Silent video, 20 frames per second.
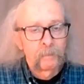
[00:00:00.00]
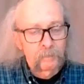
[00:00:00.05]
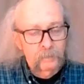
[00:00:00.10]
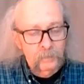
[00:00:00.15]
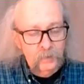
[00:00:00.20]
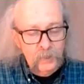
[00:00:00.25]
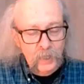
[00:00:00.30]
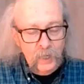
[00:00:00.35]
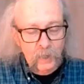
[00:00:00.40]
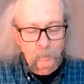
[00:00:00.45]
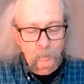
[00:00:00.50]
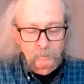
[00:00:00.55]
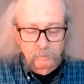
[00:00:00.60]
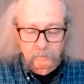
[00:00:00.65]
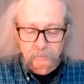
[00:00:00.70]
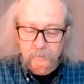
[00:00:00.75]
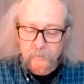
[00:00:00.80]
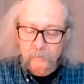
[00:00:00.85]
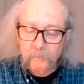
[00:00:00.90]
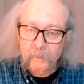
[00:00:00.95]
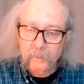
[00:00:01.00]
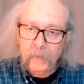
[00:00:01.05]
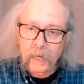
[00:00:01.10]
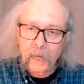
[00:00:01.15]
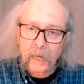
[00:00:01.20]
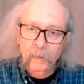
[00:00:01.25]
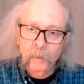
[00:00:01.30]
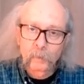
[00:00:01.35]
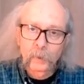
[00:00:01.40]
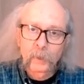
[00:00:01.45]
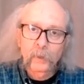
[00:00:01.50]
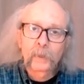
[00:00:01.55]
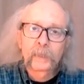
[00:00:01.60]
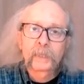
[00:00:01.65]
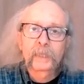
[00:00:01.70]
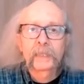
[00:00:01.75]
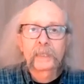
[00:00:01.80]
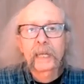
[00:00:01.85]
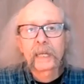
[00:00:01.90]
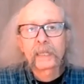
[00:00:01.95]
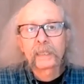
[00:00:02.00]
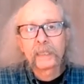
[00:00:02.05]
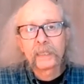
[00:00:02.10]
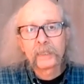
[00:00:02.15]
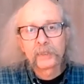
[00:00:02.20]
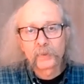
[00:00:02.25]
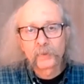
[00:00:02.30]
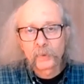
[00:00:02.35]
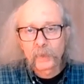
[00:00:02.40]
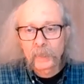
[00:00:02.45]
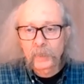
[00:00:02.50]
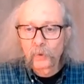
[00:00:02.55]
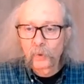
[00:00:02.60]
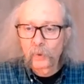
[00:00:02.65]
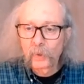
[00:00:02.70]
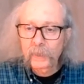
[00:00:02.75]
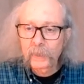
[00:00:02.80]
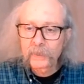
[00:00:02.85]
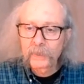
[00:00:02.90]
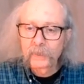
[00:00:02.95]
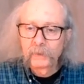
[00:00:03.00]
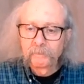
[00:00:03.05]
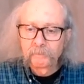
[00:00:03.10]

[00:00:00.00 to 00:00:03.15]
So we're going to take these 3 chords